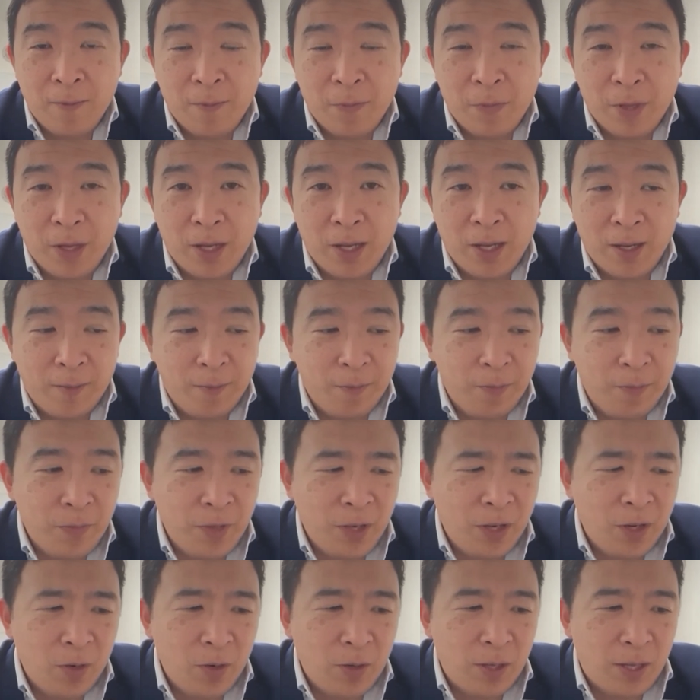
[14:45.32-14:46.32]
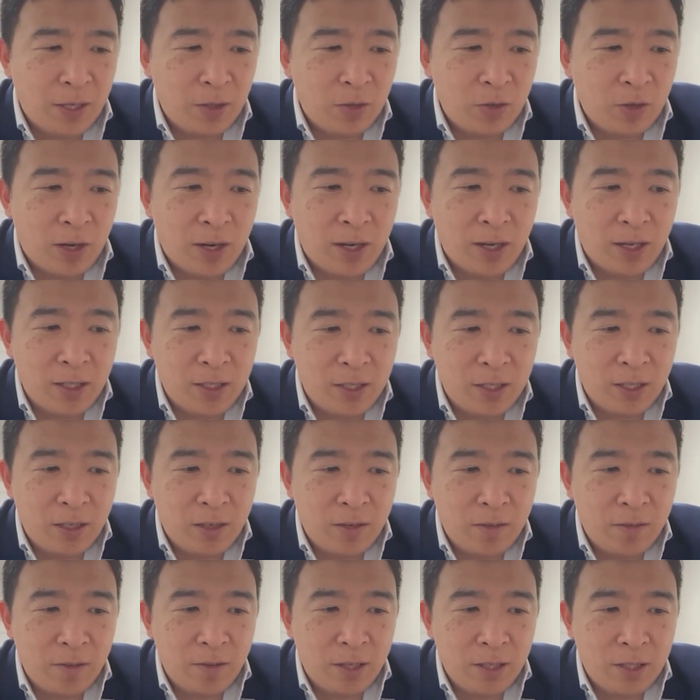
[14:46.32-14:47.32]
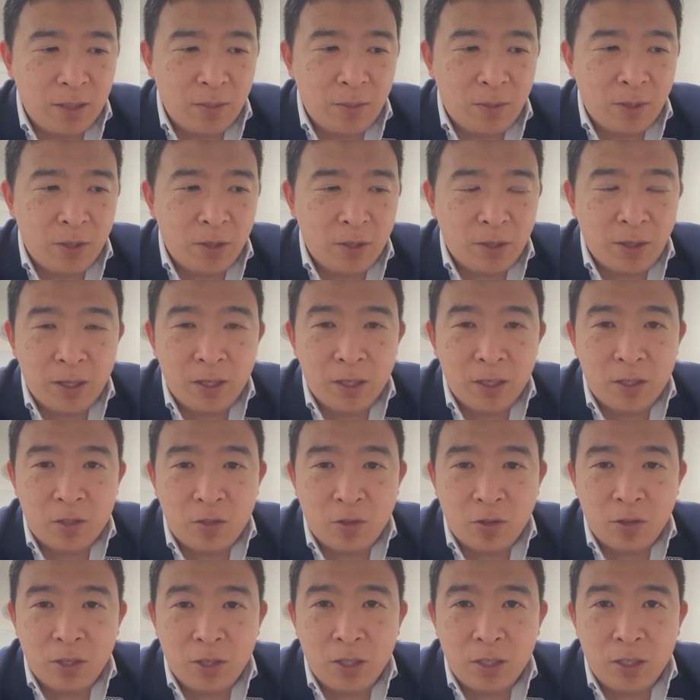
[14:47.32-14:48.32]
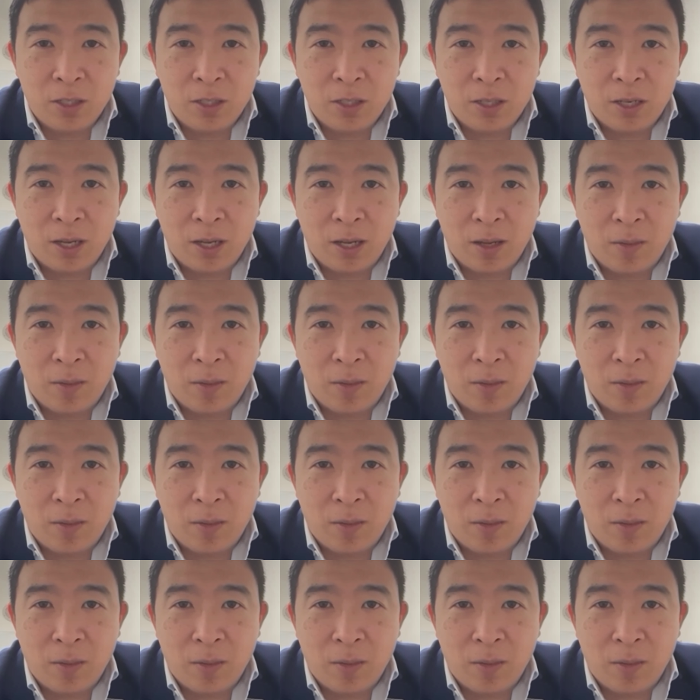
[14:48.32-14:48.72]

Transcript: electronics and some other industries